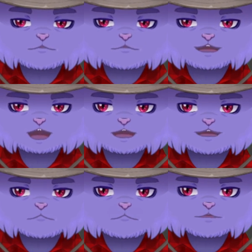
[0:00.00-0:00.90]
So I
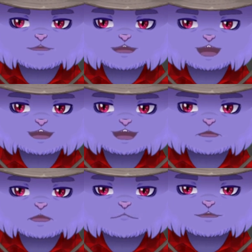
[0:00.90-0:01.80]
have a very low opinion
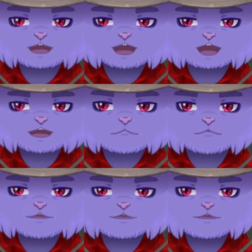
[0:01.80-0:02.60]
of PayPal now.